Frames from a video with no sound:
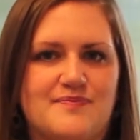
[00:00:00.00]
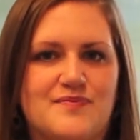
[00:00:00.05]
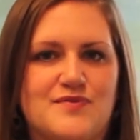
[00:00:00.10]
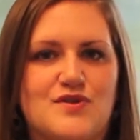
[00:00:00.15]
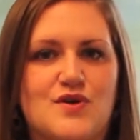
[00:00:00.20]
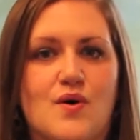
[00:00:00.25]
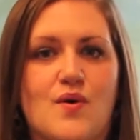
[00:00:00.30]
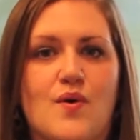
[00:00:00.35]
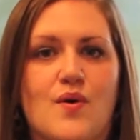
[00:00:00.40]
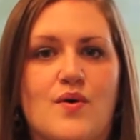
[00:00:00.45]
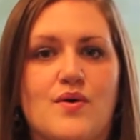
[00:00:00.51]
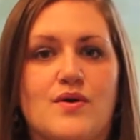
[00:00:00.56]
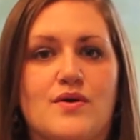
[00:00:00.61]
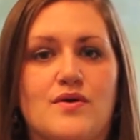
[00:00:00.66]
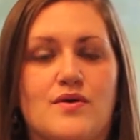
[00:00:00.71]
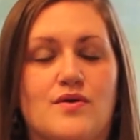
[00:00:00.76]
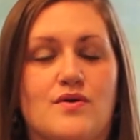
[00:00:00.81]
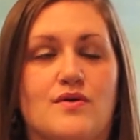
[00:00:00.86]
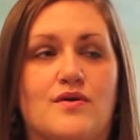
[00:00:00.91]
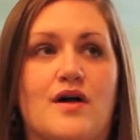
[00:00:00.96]
So
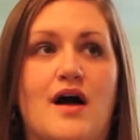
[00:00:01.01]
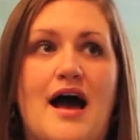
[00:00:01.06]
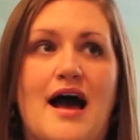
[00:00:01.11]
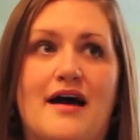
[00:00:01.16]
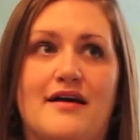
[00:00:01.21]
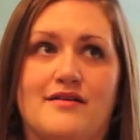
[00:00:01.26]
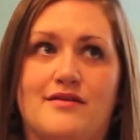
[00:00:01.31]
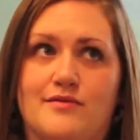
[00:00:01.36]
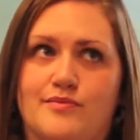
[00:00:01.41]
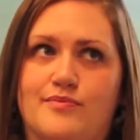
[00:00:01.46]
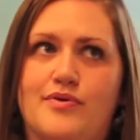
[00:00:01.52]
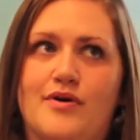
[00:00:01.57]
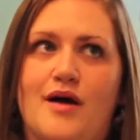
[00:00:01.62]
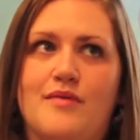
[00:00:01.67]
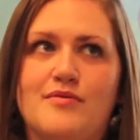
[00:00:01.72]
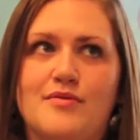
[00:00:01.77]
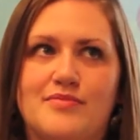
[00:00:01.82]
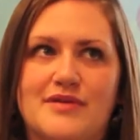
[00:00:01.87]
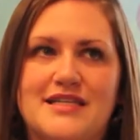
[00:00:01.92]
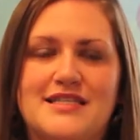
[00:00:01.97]
you'll
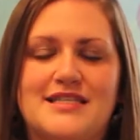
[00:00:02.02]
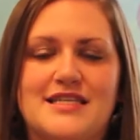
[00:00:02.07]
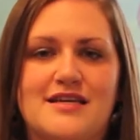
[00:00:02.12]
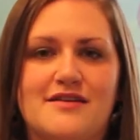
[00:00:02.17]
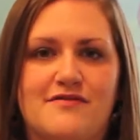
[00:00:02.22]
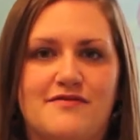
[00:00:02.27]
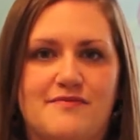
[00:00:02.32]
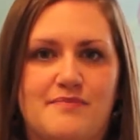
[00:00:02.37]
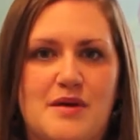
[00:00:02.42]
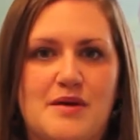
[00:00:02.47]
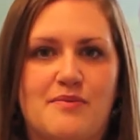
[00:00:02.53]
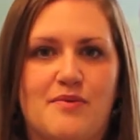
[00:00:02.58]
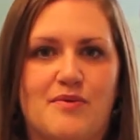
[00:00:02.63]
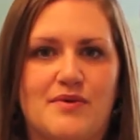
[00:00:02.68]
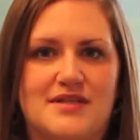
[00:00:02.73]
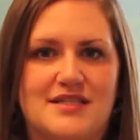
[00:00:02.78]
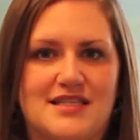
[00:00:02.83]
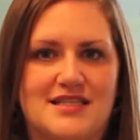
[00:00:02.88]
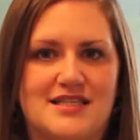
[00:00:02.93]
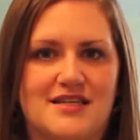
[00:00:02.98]
probably see people
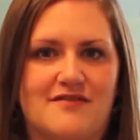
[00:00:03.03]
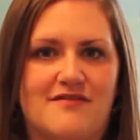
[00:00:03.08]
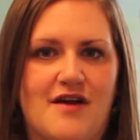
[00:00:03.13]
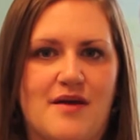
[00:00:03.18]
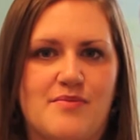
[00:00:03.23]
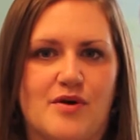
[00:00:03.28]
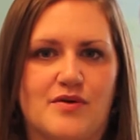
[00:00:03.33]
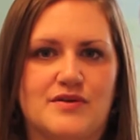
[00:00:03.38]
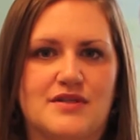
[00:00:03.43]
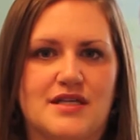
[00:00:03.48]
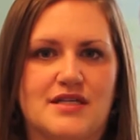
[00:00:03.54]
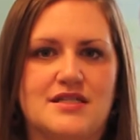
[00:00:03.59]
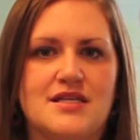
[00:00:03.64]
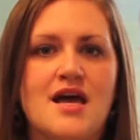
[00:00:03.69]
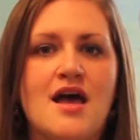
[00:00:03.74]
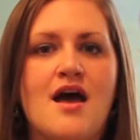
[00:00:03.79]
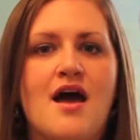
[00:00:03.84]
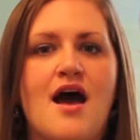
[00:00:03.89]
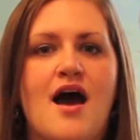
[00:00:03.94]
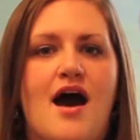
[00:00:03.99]
with cystic fibrosis,